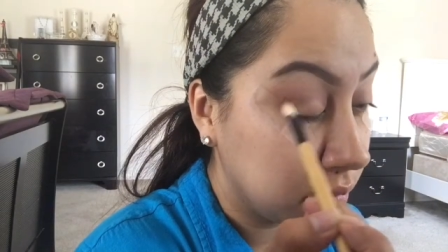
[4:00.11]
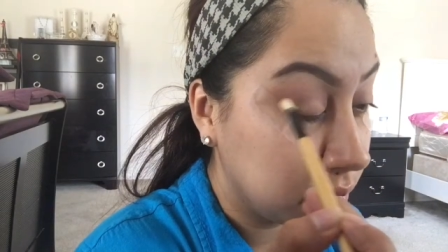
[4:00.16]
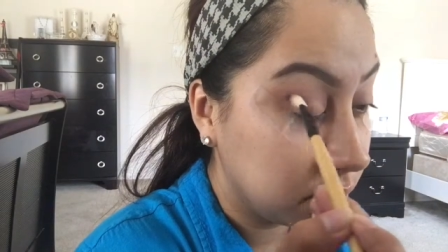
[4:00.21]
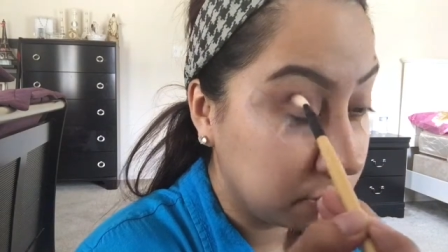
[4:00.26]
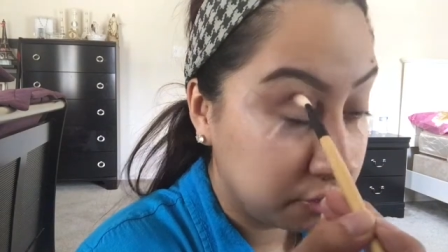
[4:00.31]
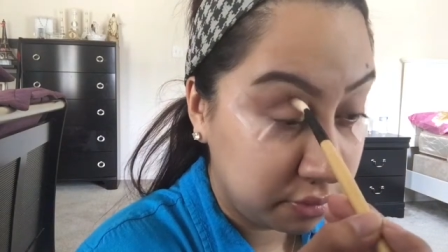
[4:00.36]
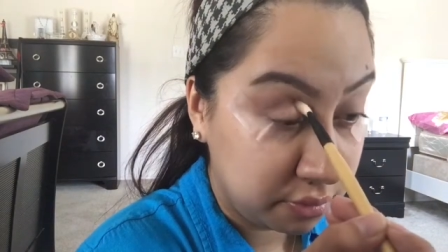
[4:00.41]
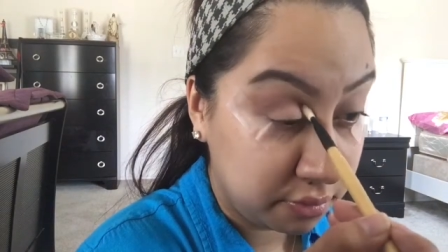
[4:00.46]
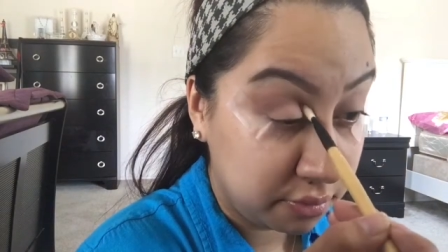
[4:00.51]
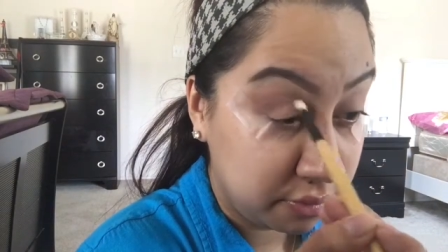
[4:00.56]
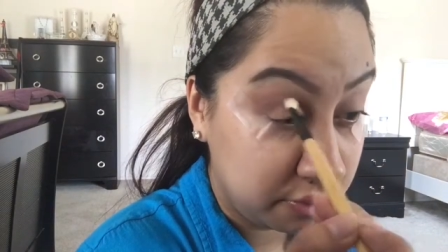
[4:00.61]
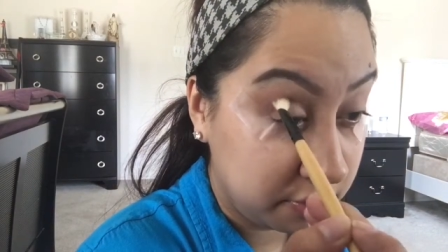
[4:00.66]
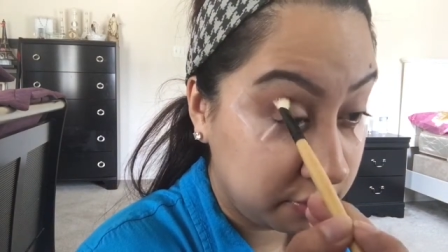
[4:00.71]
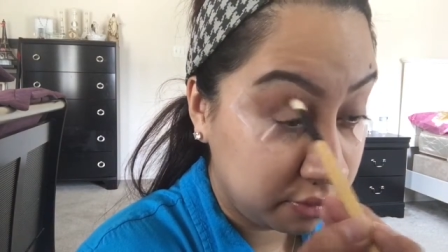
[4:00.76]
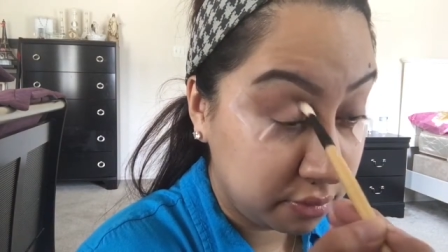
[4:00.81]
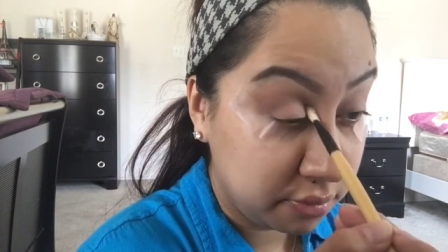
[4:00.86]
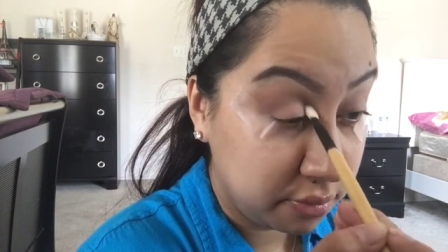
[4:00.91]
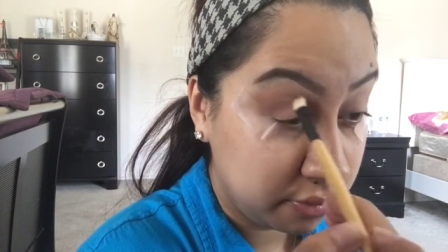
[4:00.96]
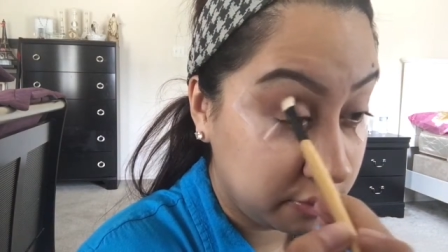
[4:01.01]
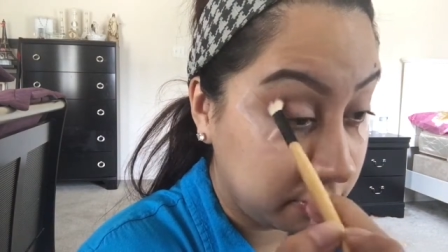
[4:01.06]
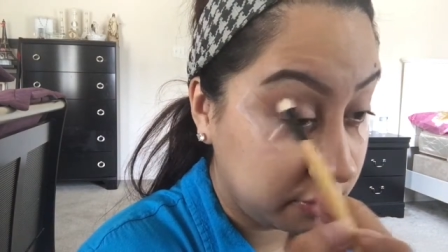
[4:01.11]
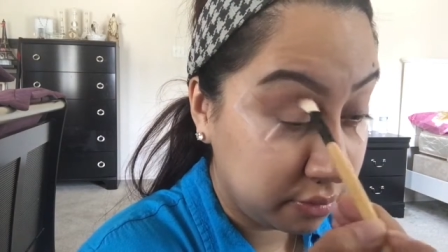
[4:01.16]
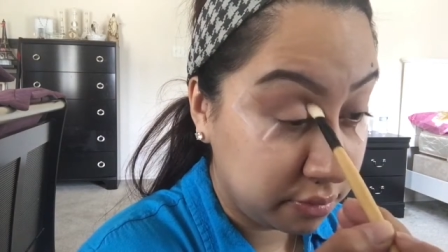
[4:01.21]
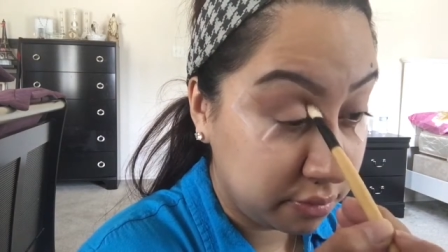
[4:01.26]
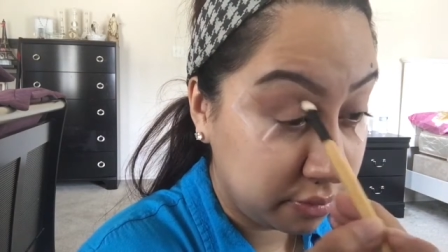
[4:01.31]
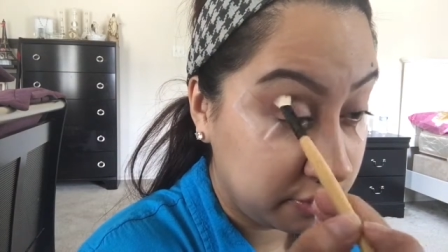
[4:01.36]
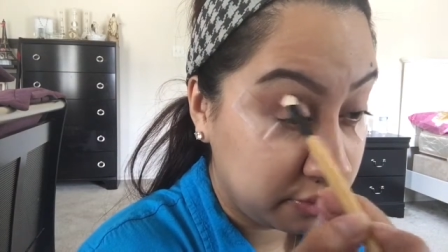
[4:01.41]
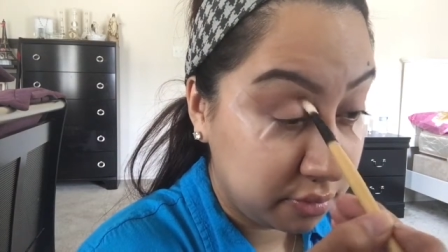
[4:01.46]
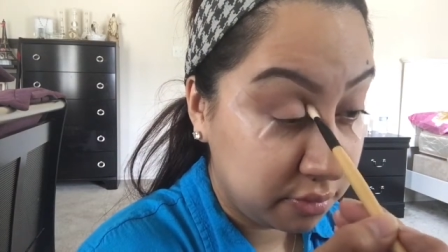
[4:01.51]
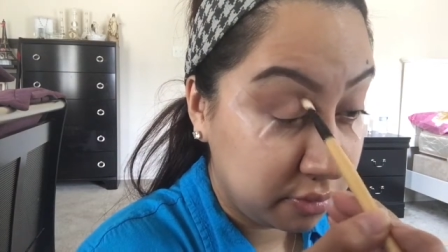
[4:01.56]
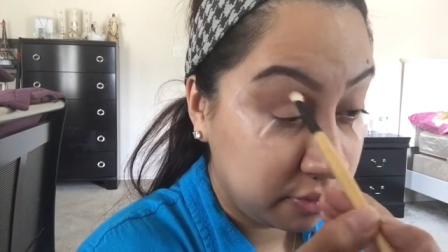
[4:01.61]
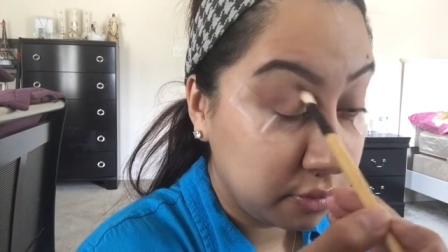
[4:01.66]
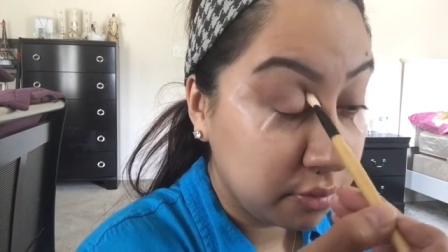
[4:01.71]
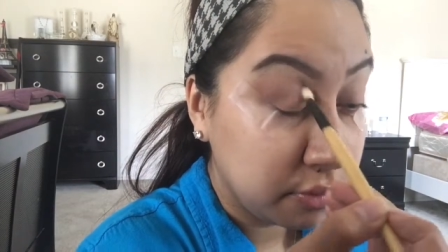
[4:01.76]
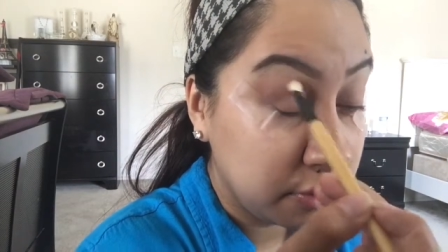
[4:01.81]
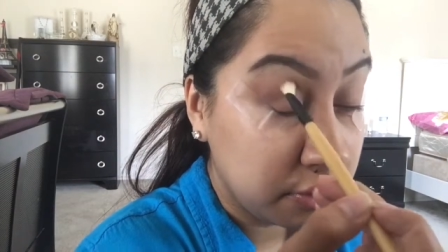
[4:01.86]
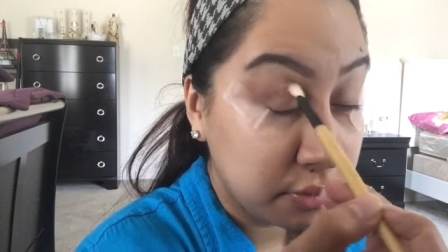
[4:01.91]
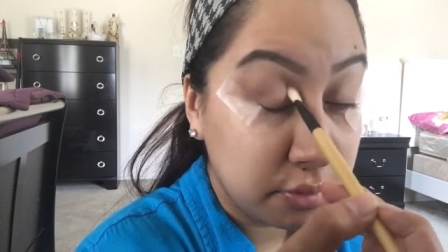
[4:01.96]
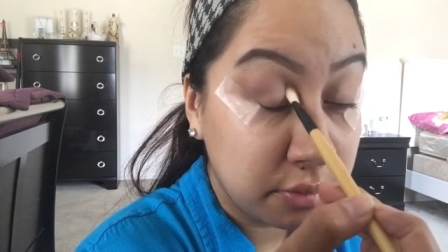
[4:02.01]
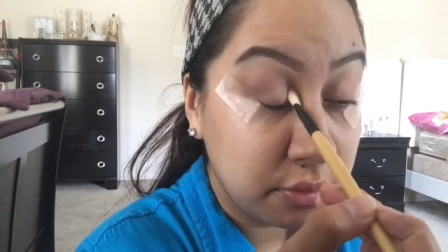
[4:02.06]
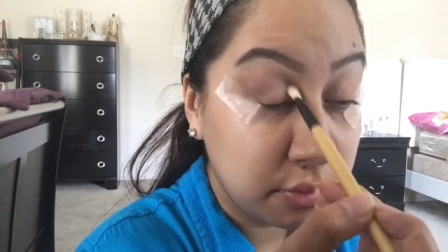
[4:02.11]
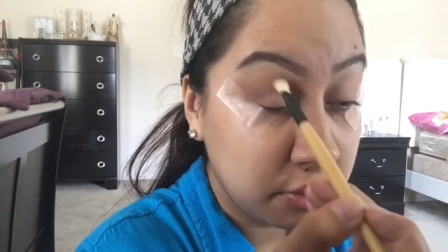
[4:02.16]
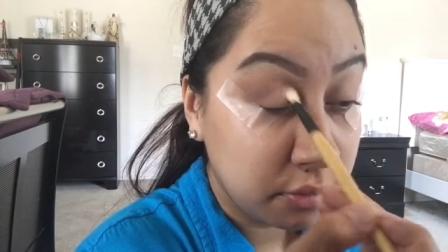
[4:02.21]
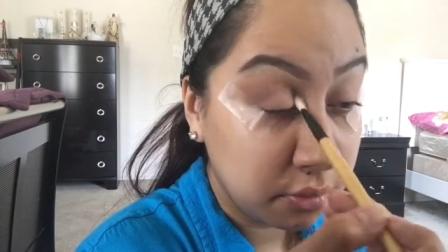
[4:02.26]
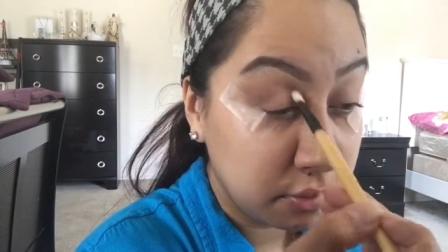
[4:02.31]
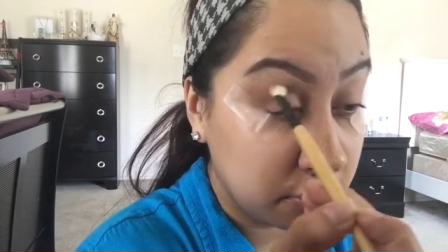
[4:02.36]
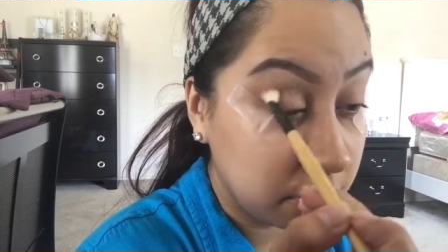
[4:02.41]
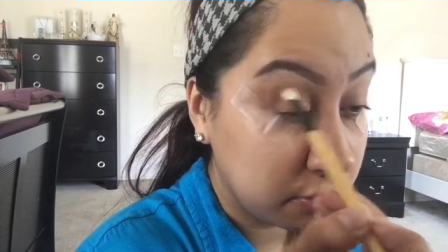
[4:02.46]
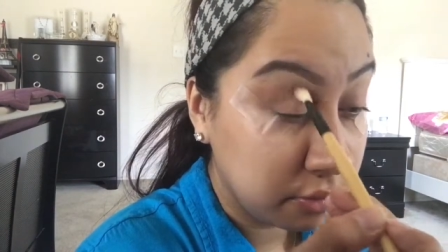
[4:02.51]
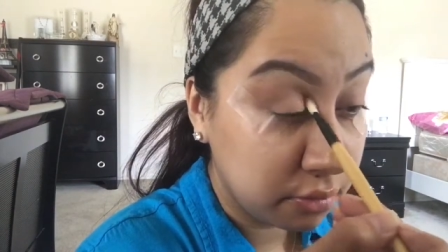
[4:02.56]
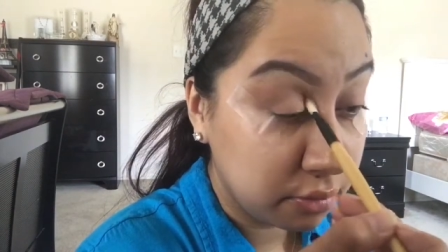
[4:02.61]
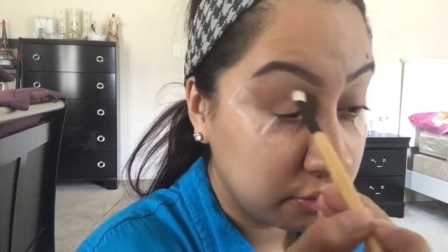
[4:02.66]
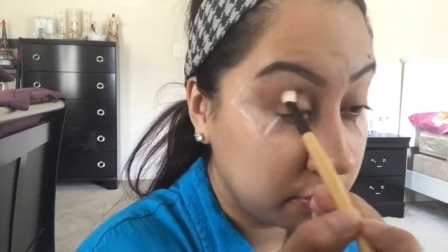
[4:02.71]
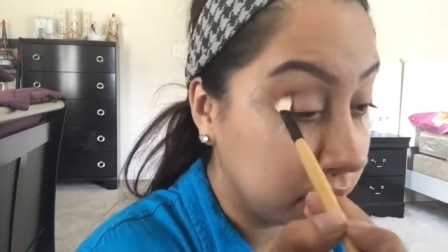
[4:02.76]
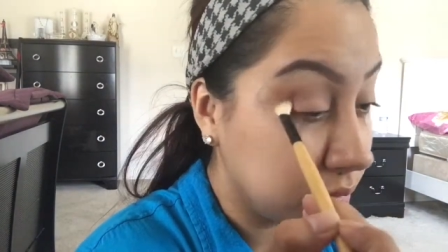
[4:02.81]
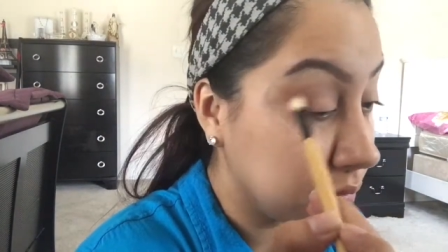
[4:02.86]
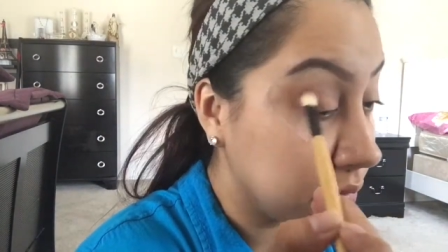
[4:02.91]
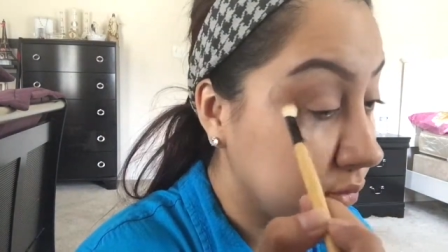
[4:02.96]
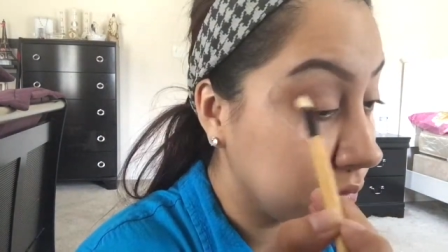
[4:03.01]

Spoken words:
And that's gonna give like sort of an effect